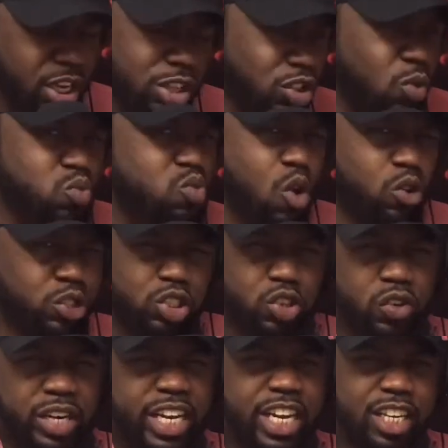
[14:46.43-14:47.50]
Them words is
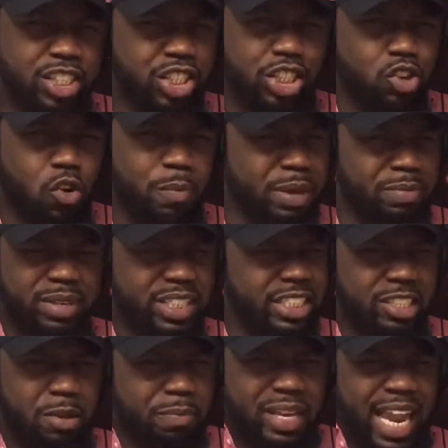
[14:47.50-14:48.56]
going to hit her. She gonna be
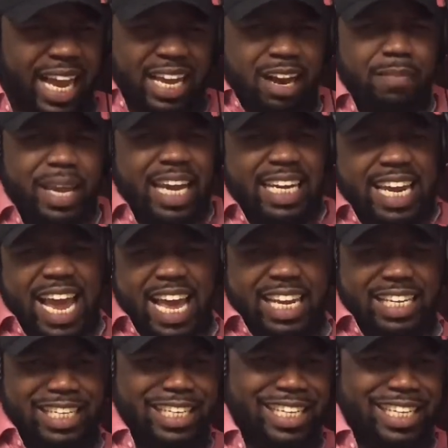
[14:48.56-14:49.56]
like, come here, daddy.